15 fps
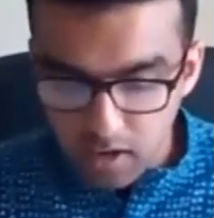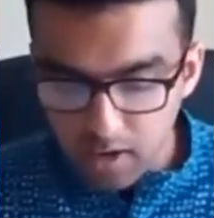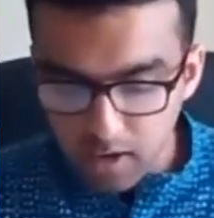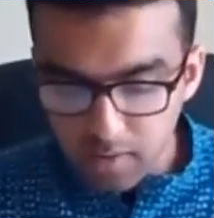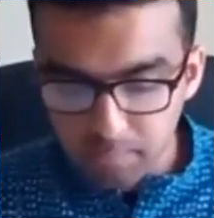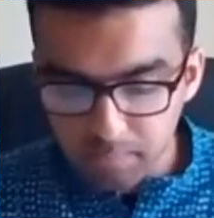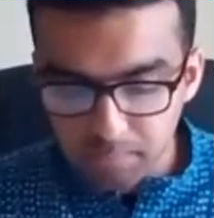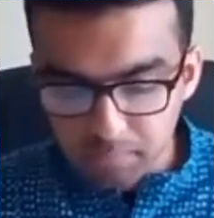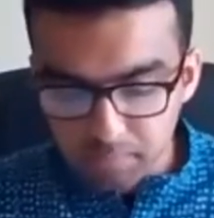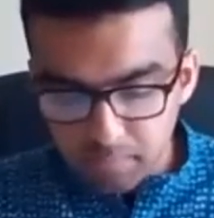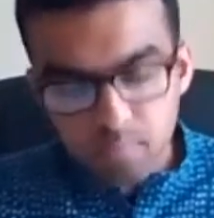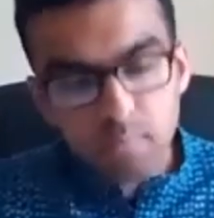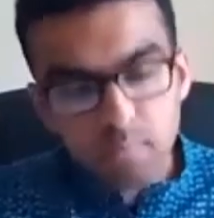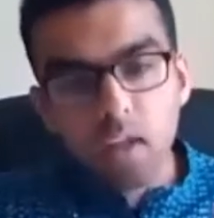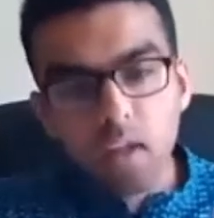
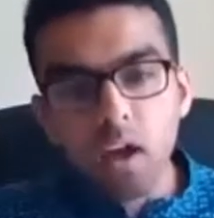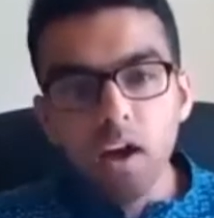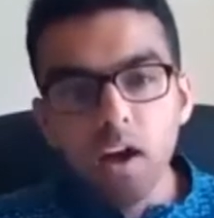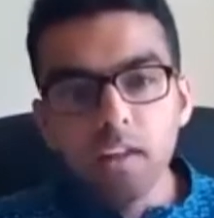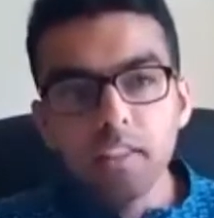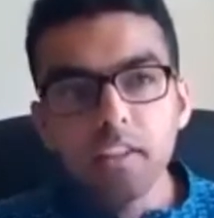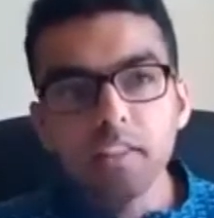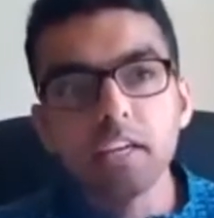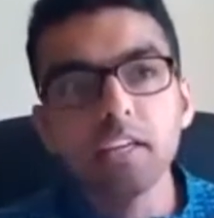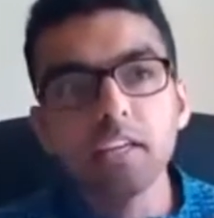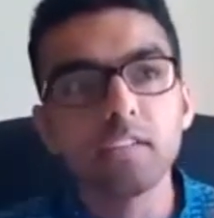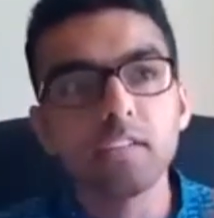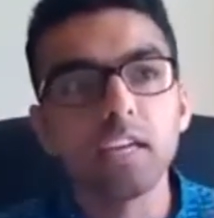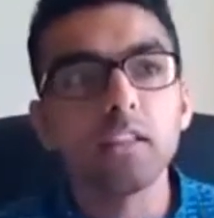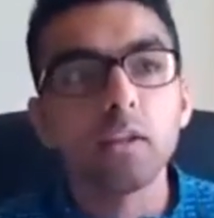Are there
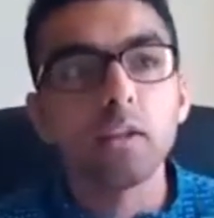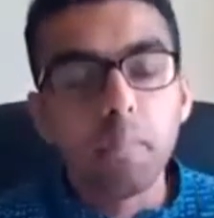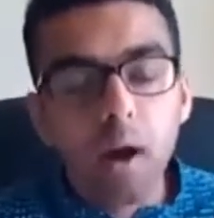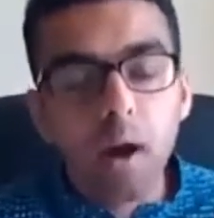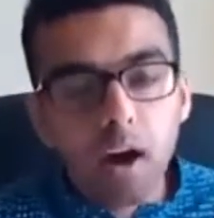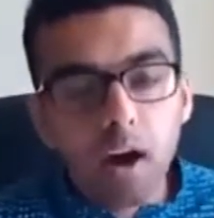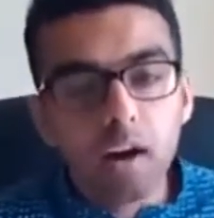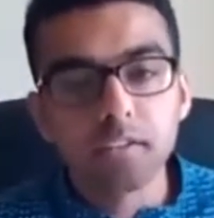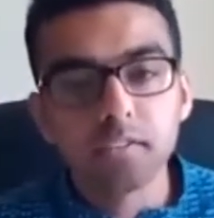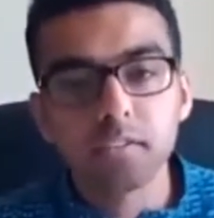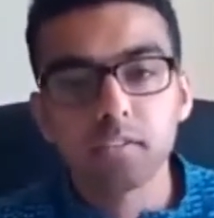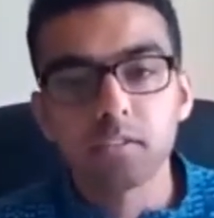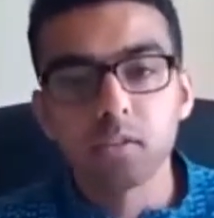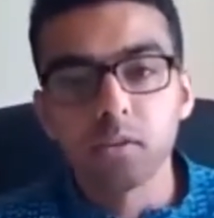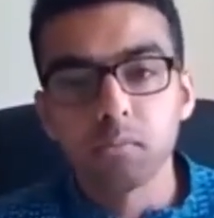things in the
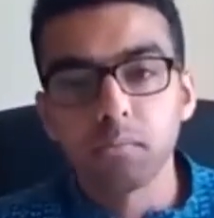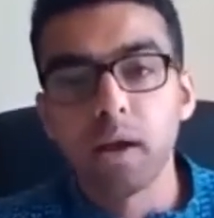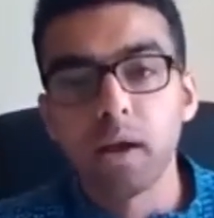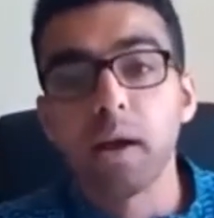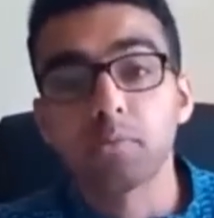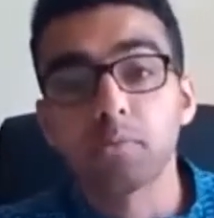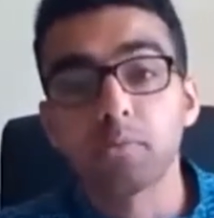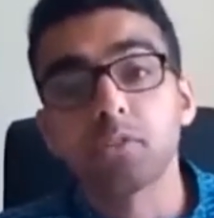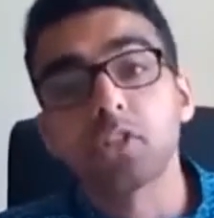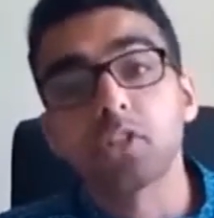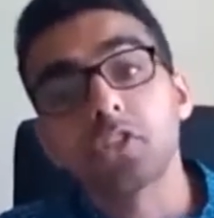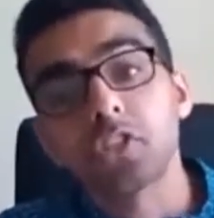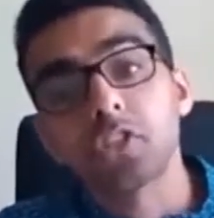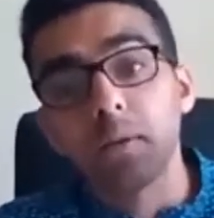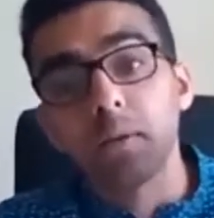past, perhaps, which are
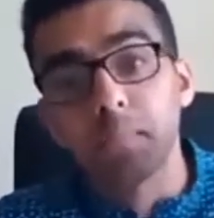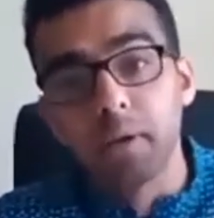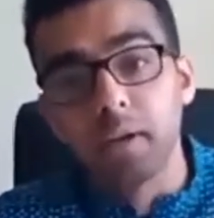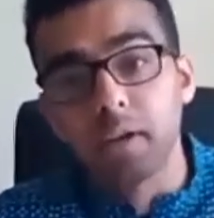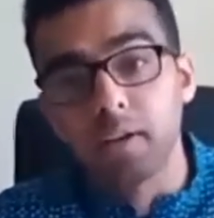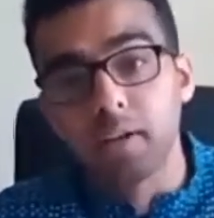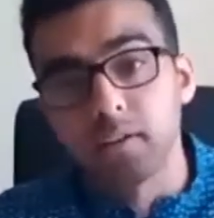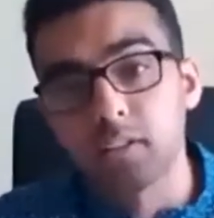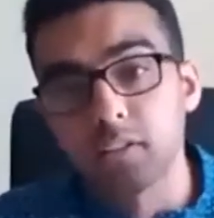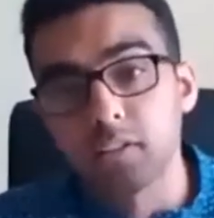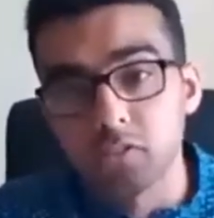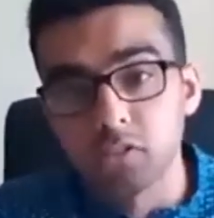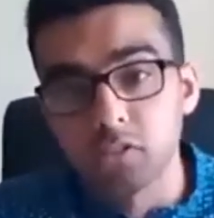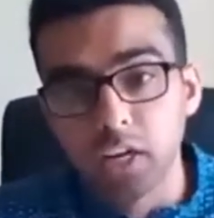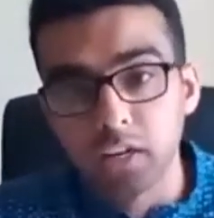shaping this
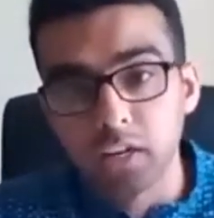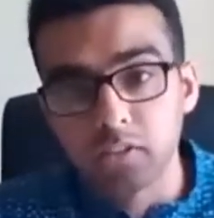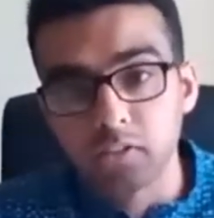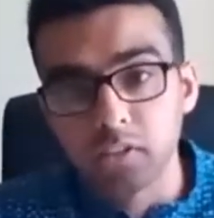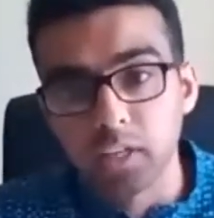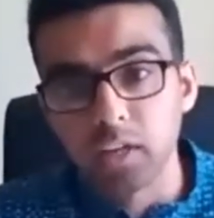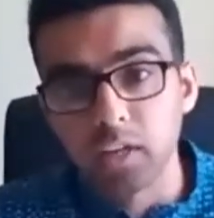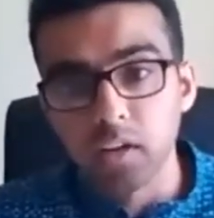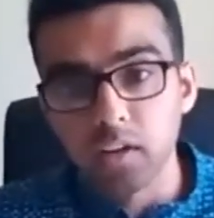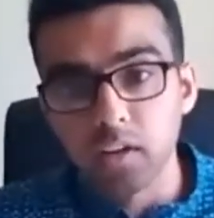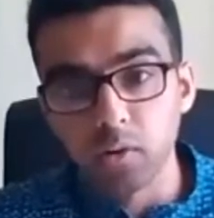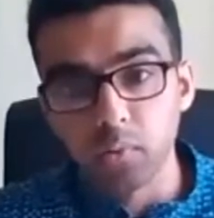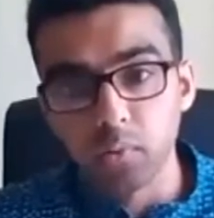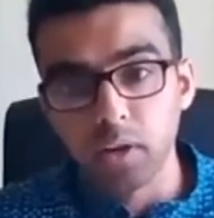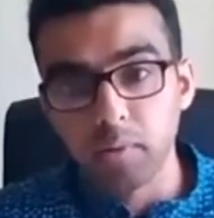trajectory
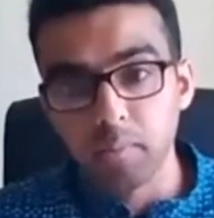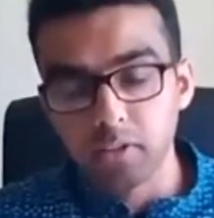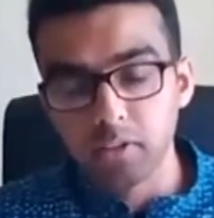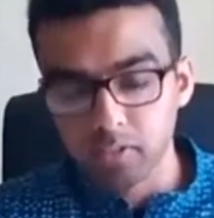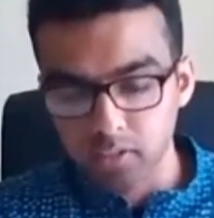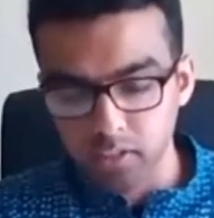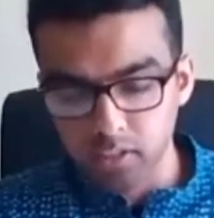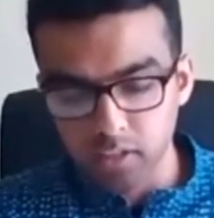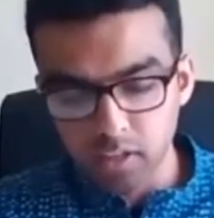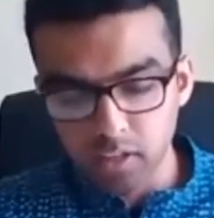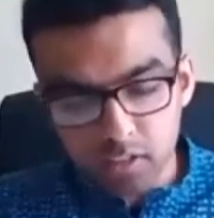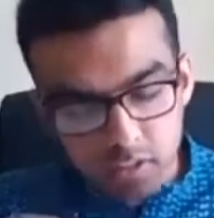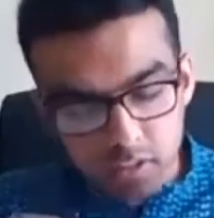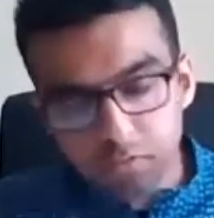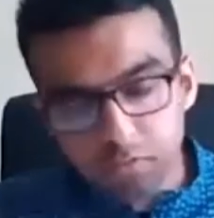that we're imagining?
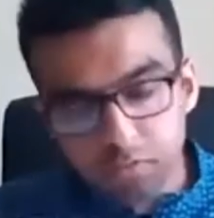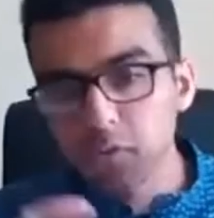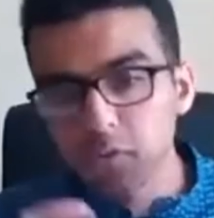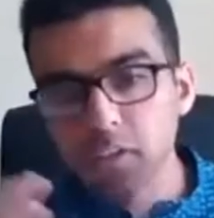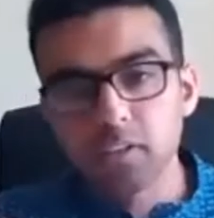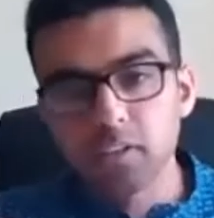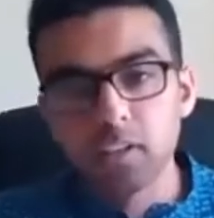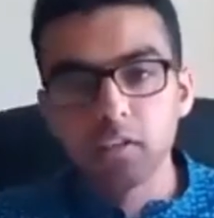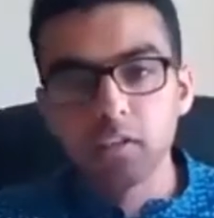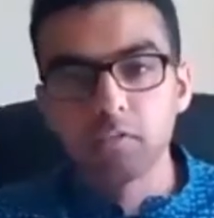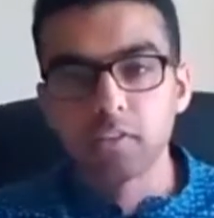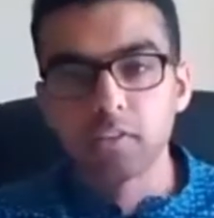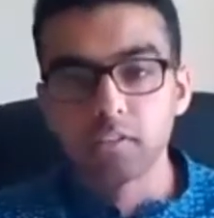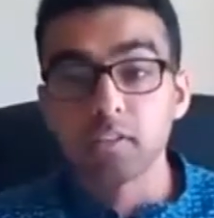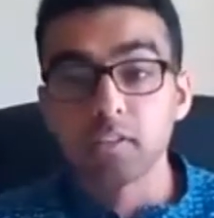Just a few things like this
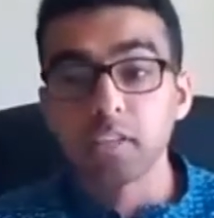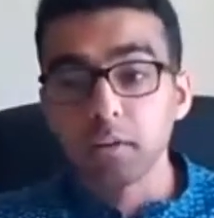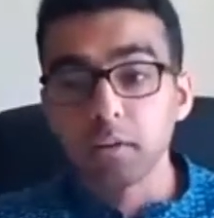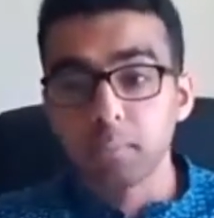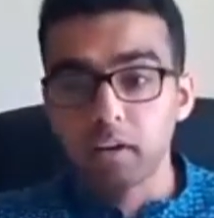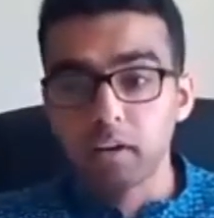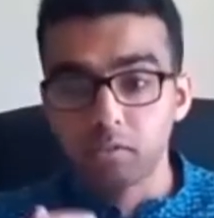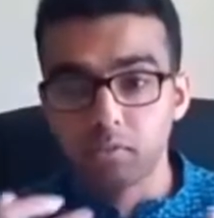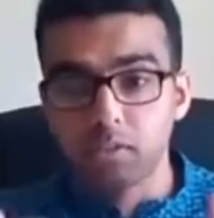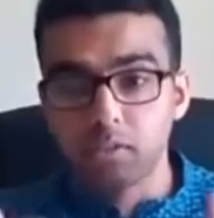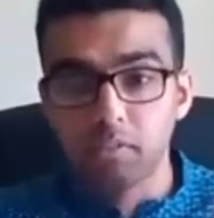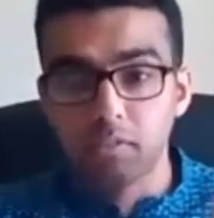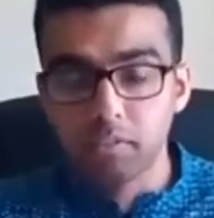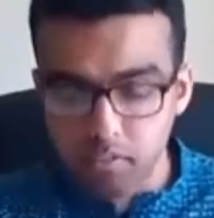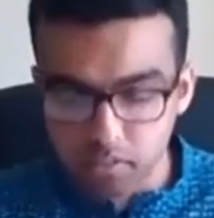for us to think about as we
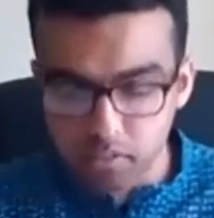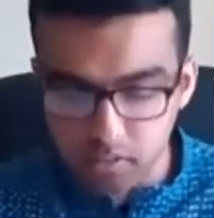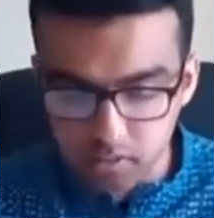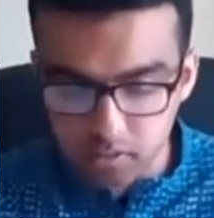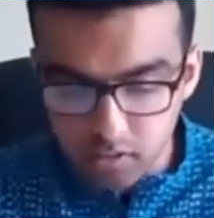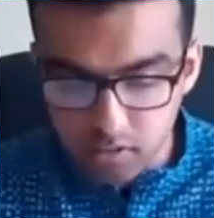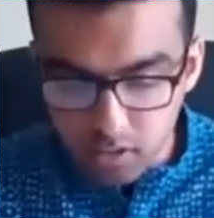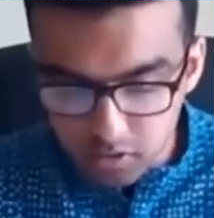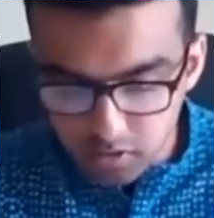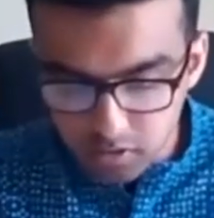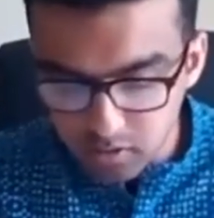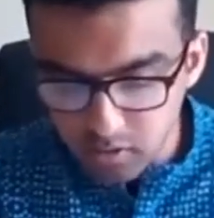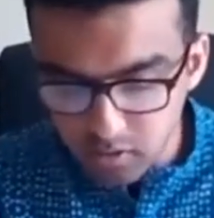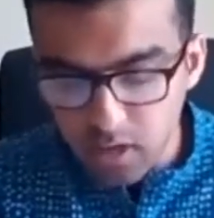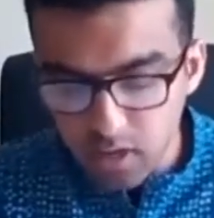dive into the
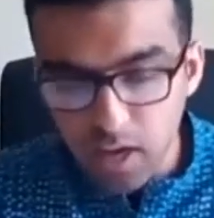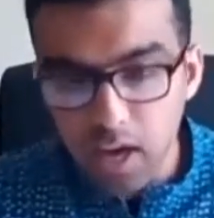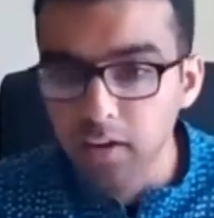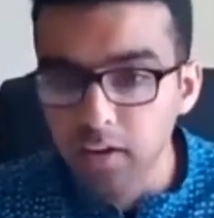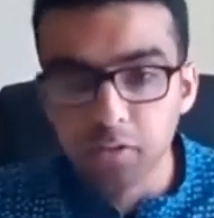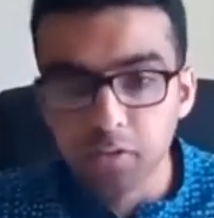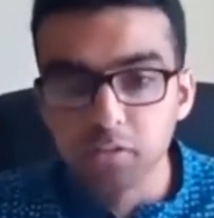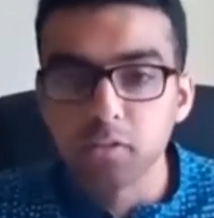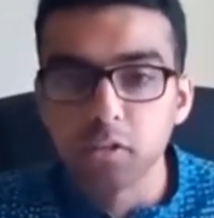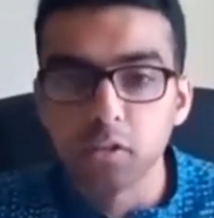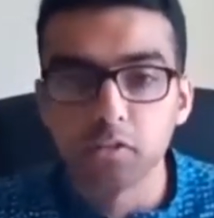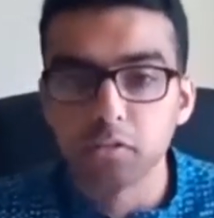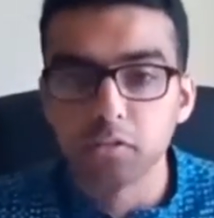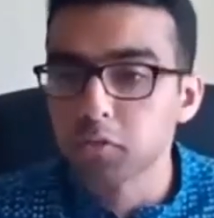discussion. And of course, those